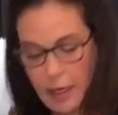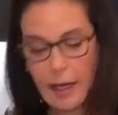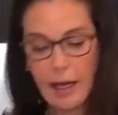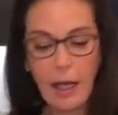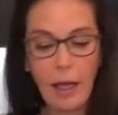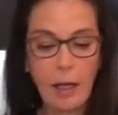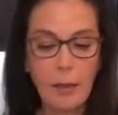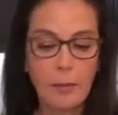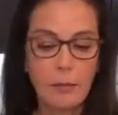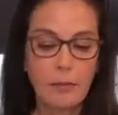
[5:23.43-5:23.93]

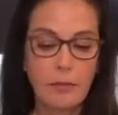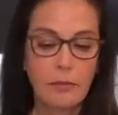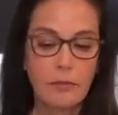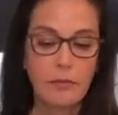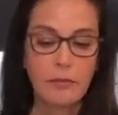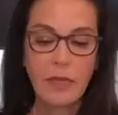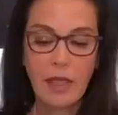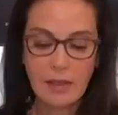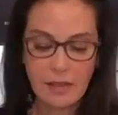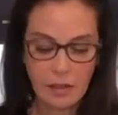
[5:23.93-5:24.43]

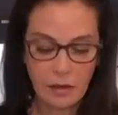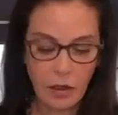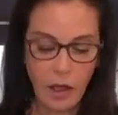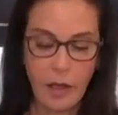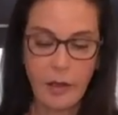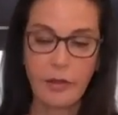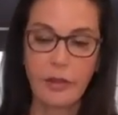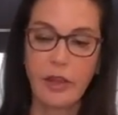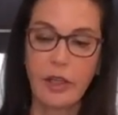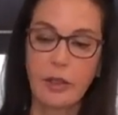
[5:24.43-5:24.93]
That's a
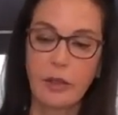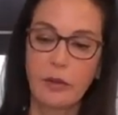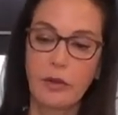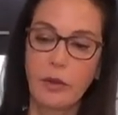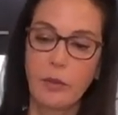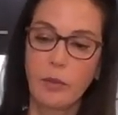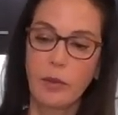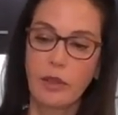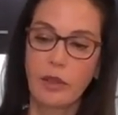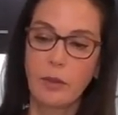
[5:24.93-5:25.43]
lot thicker
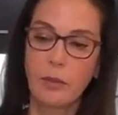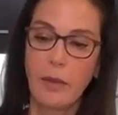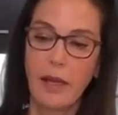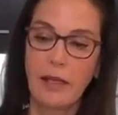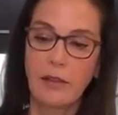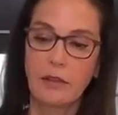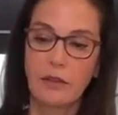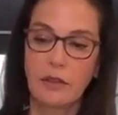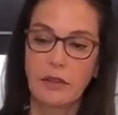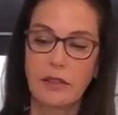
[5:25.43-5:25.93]
than what the
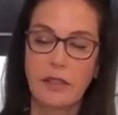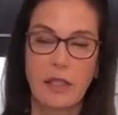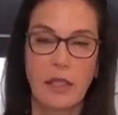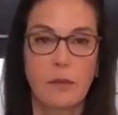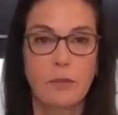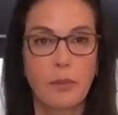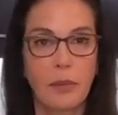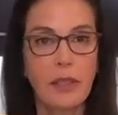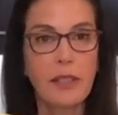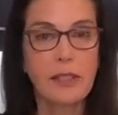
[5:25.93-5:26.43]
mandolin
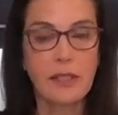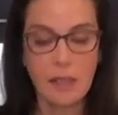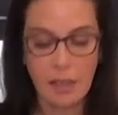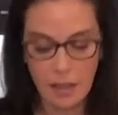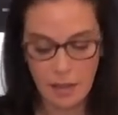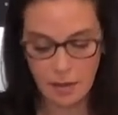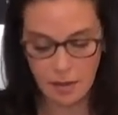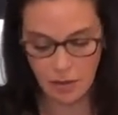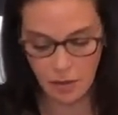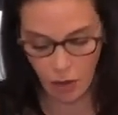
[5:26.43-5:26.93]
did, but
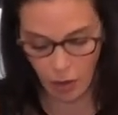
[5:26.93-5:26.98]
it's